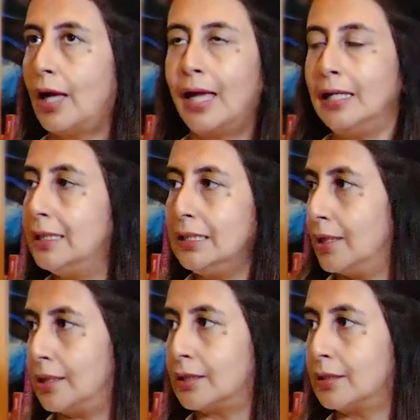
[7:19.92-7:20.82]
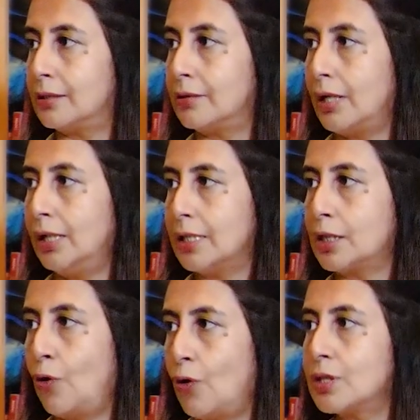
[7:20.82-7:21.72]
and it didn't, right? There's
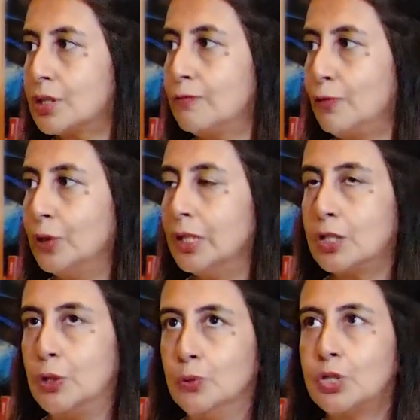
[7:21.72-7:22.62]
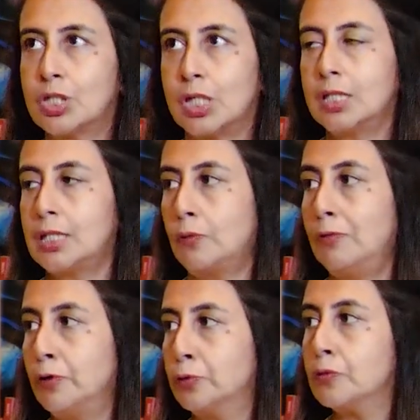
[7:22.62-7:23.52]
a cost for this huge change that
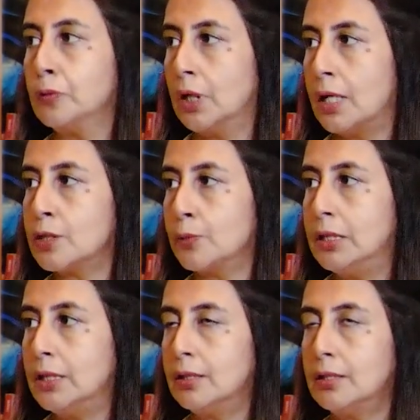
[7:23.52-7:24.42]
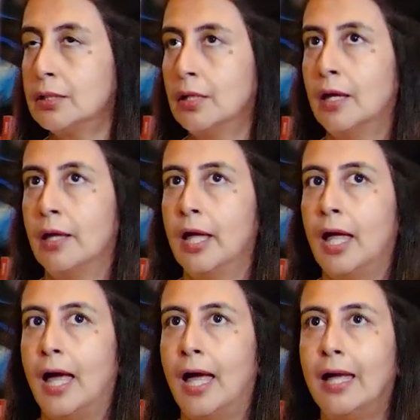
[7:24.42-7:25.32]
we've lived through in the last 20 years.
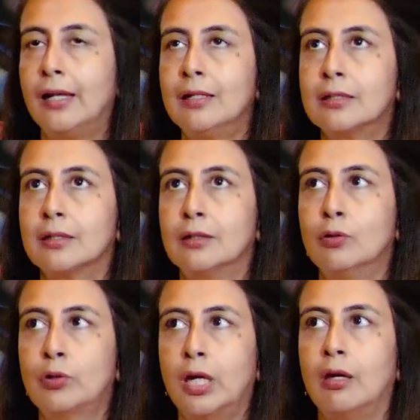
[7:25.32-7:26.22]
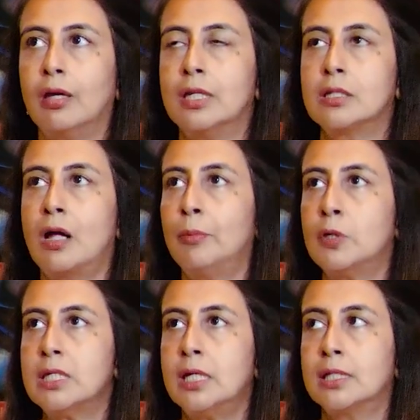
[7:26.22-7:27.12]
And okay, it's, I'm
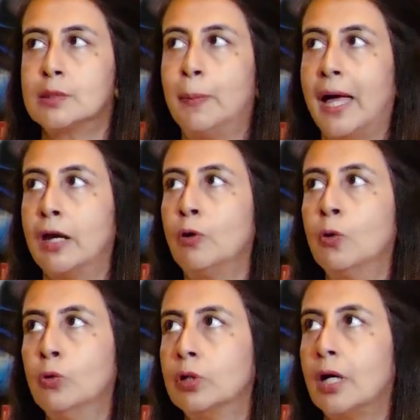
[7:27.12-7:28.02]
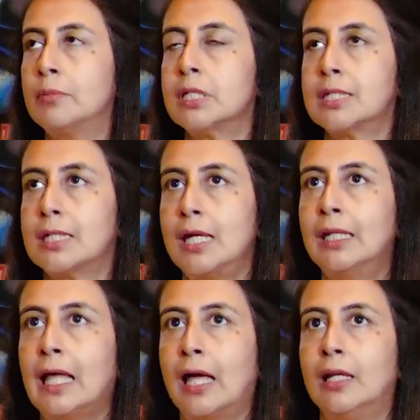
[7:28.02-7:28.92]
not saying it's bad or good. I'm just
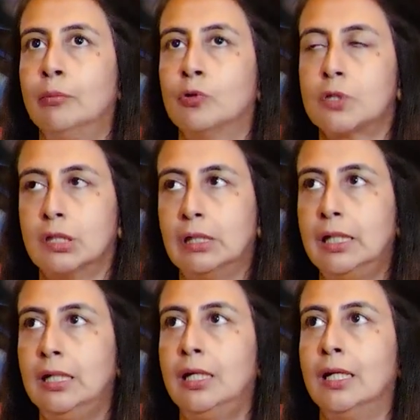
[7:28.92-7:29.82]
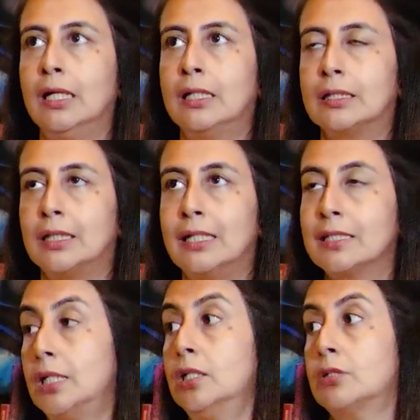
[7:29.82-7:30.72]
saying that emotionally it
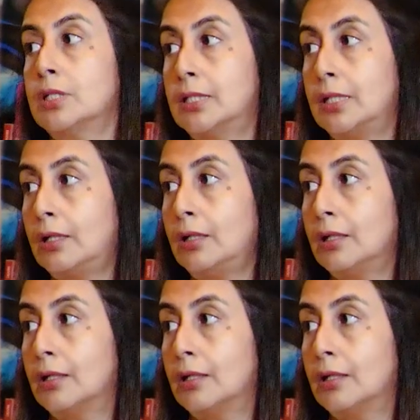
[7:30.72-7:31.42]
is interesting.